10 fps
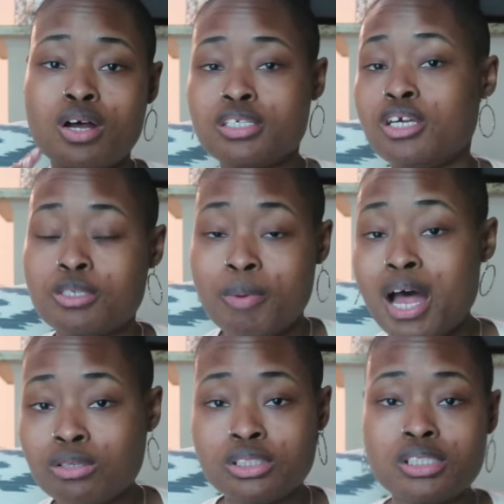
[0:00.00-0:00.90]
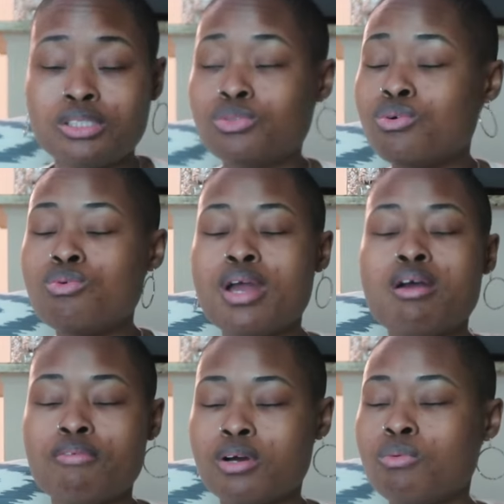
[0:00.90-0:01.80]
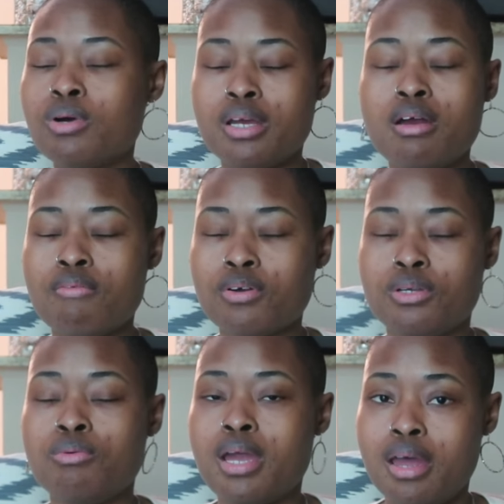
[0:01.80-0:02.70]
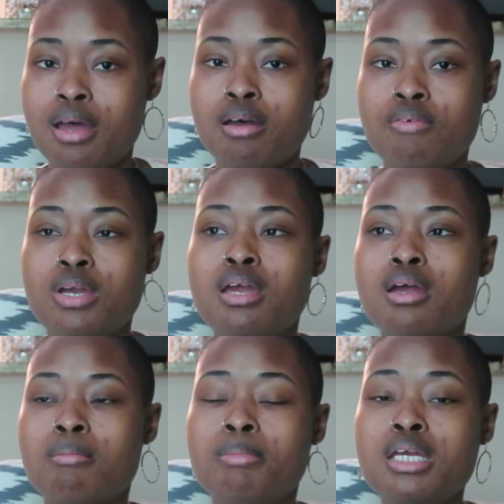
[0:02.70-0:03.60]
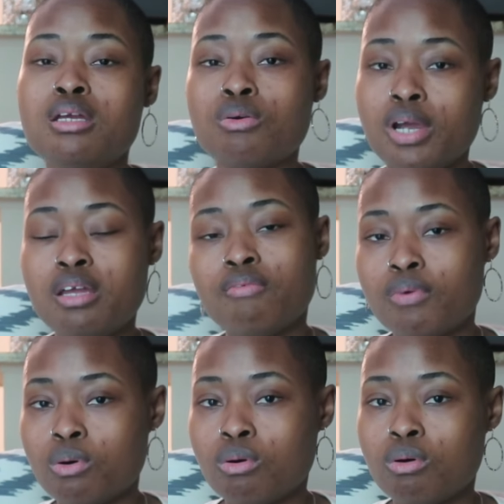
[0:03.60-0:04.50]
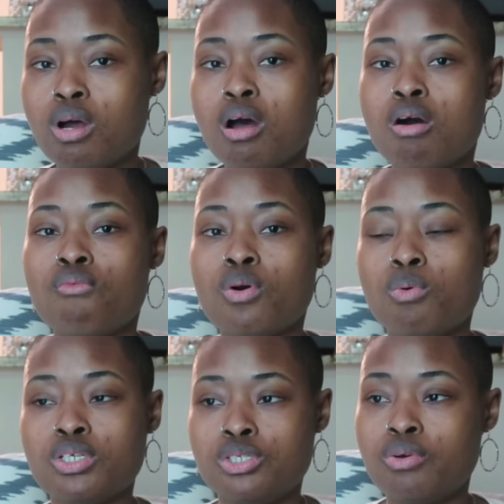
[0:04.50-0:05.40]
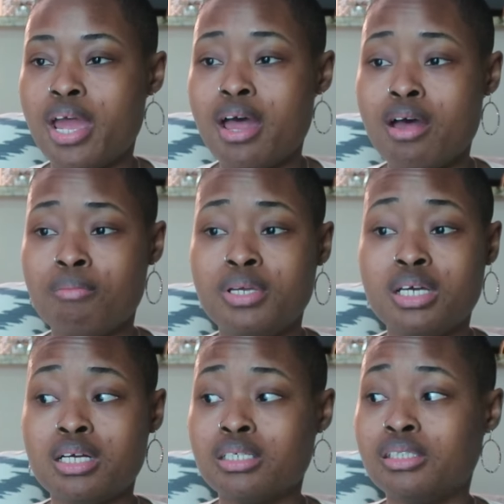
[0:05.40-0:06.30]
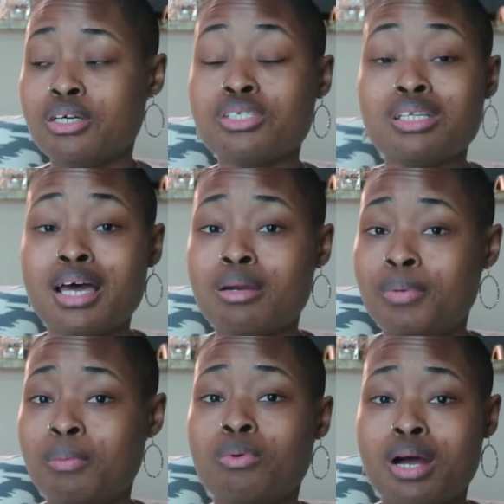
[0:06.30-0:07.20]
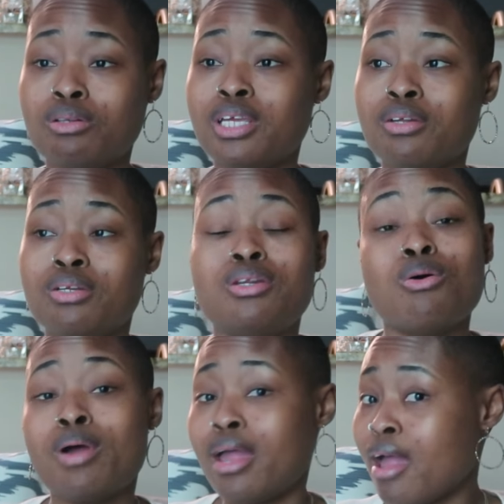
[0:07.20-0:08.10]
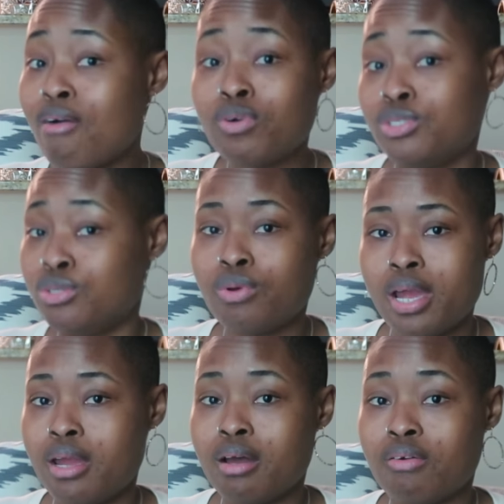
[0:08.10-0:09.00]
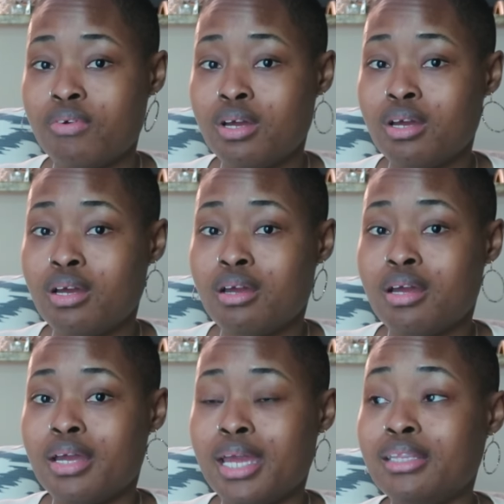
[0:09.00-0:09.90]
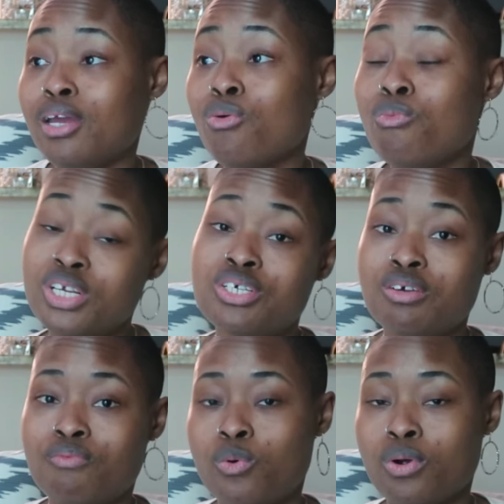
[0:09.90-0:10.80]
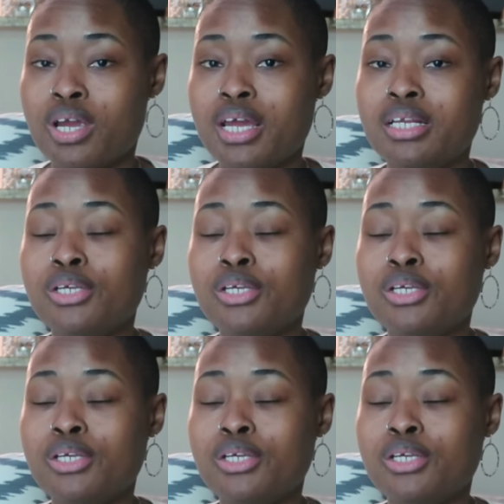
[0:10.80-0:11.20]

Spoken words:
your spouses, whoever, whatever you have, be grateful for what you have, because there's a lot of people out there that don't have what you have and they're wishing for it, and